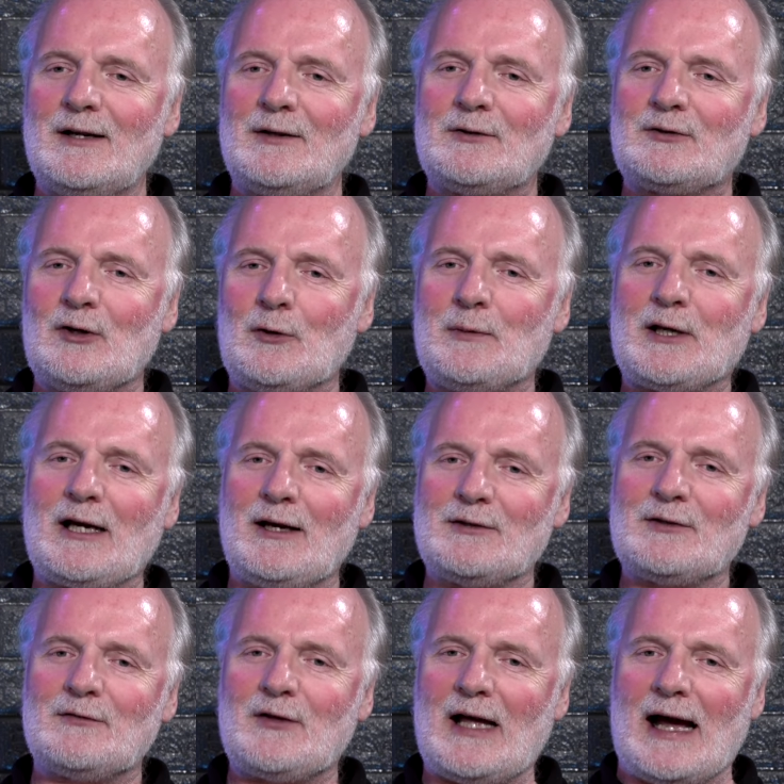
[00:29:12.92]
so
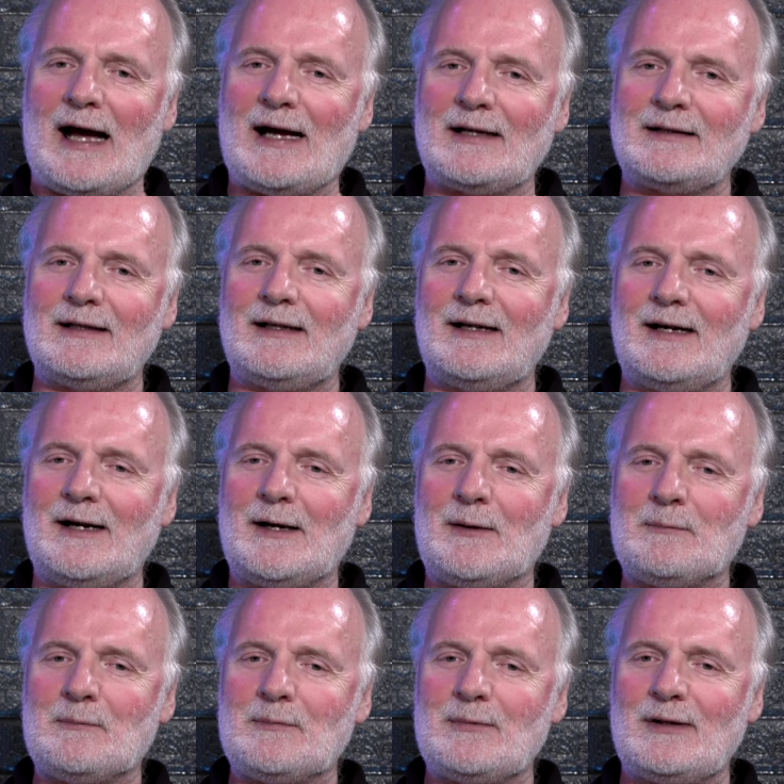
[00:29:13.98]
because of that,
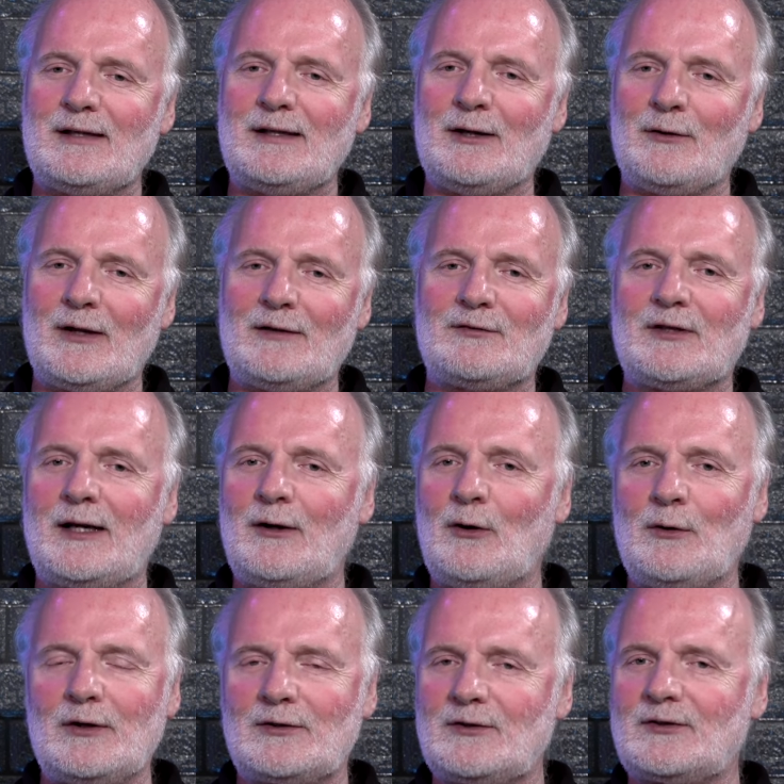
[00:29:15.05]
you know, they've said,
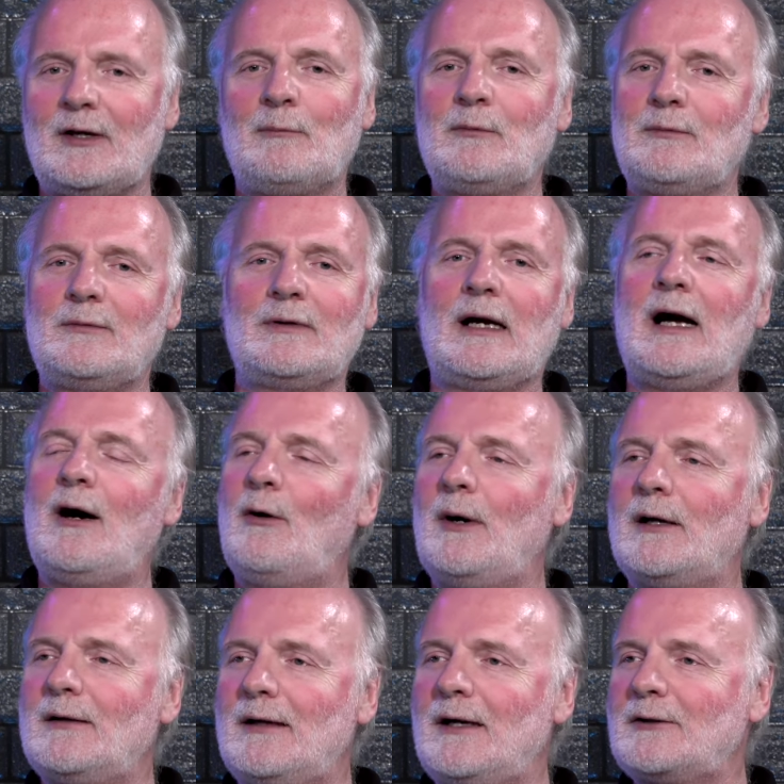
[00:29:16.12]
oh, this is
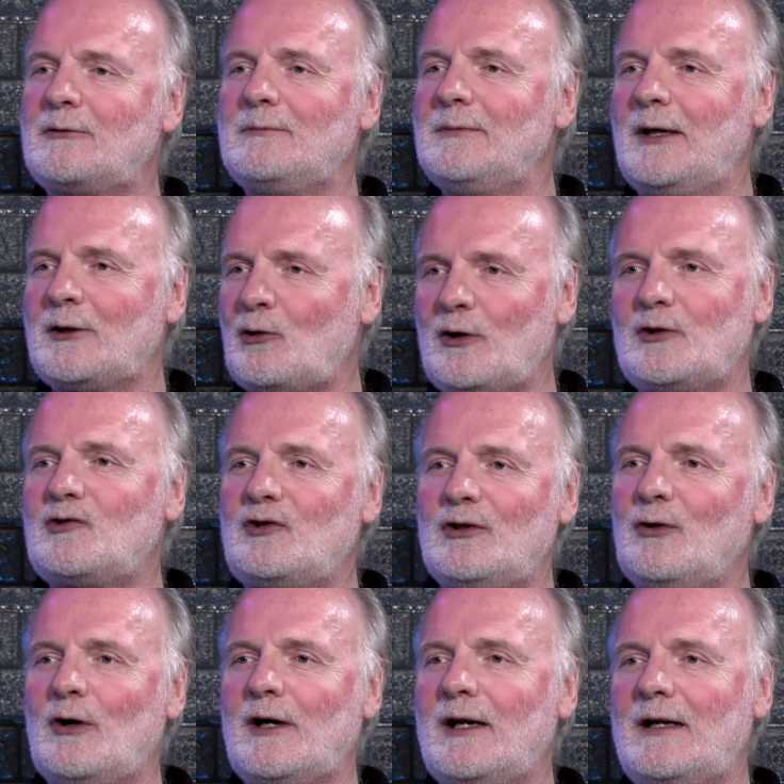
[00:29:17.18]
somehow a
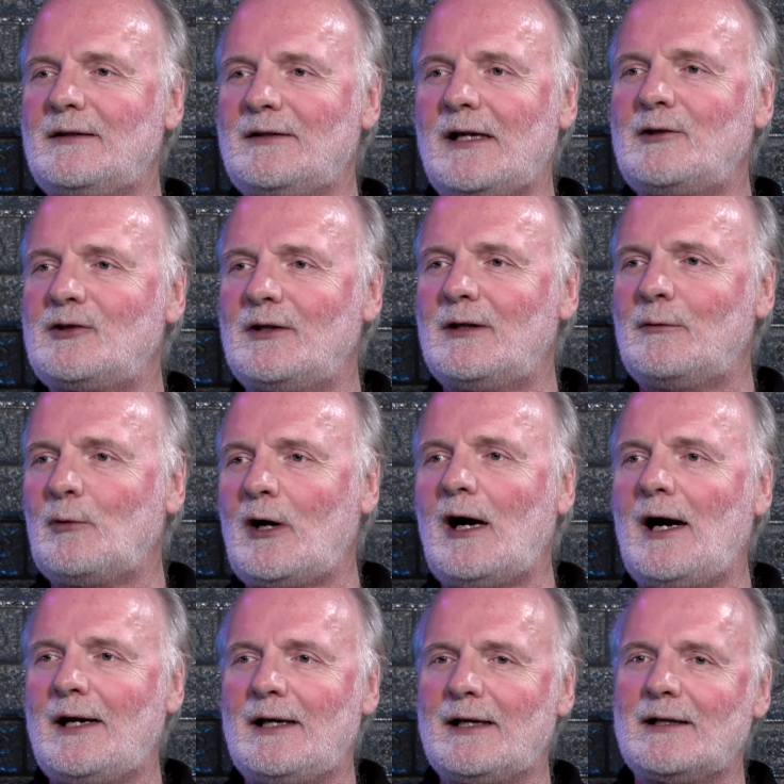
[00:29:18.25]
Christian organization, and we're
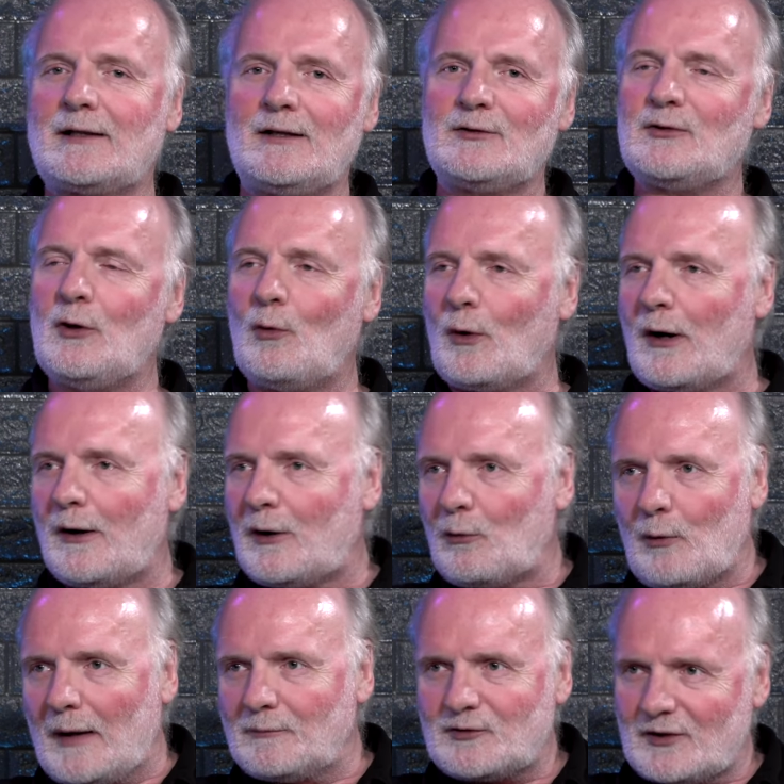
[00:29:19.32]
hiding it because nowhere on
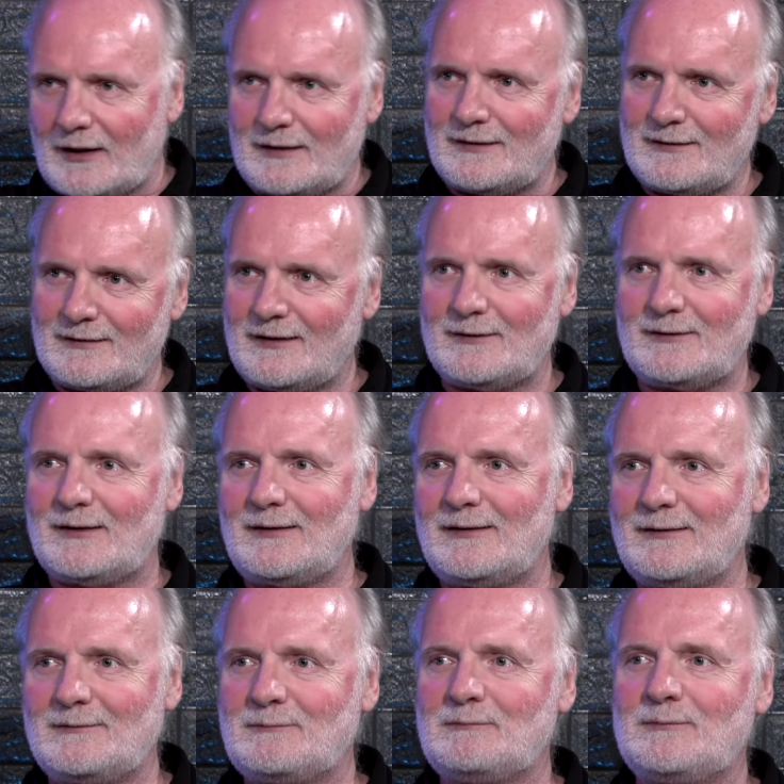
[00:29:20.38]
our website does it
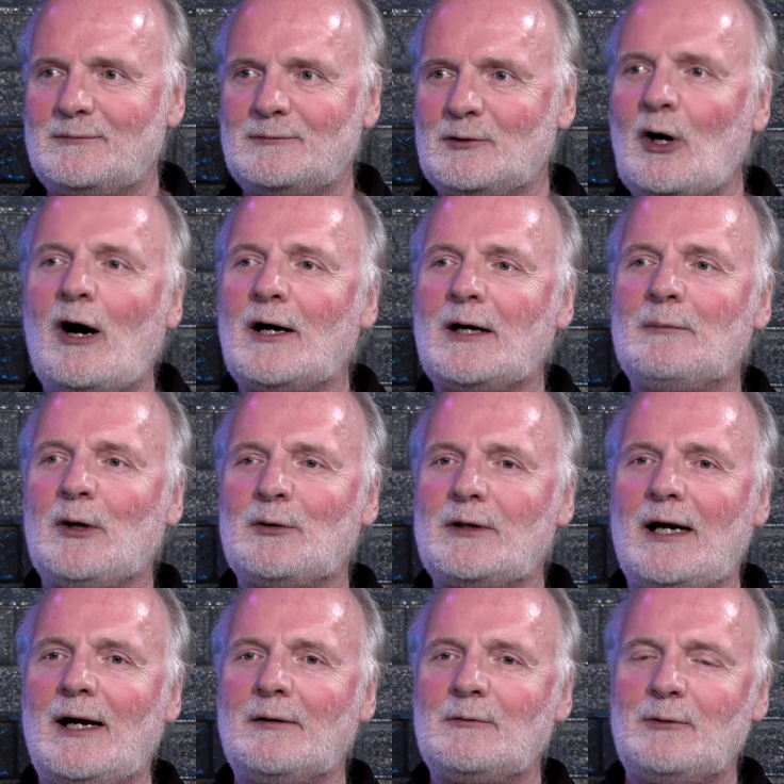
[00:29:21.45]
talk about
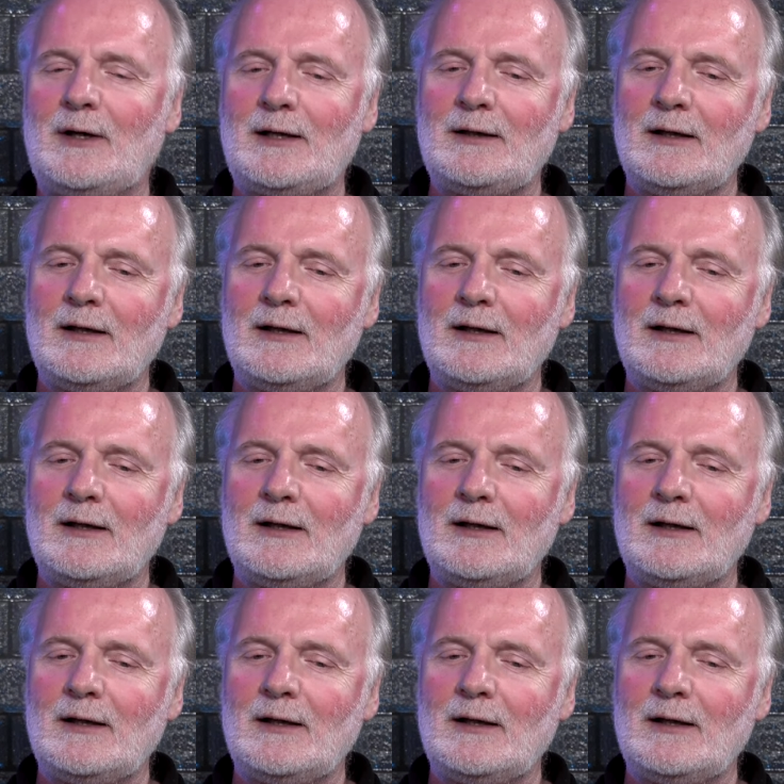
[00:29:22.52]
that, right?